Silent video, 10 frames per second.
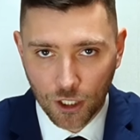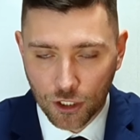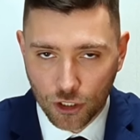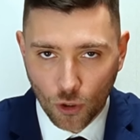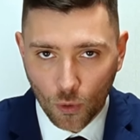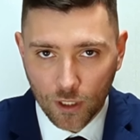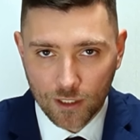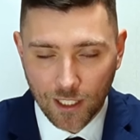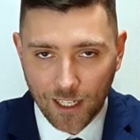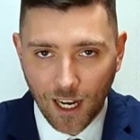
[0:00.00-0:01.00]

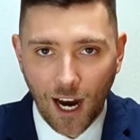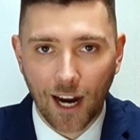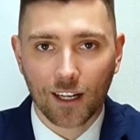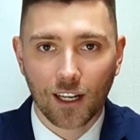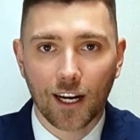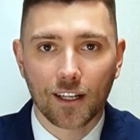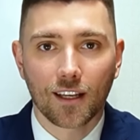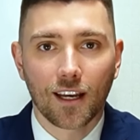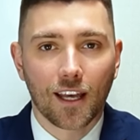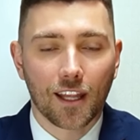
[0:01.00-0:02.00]
Stories that highlight
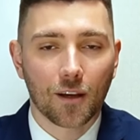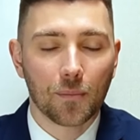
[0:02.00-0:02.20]
the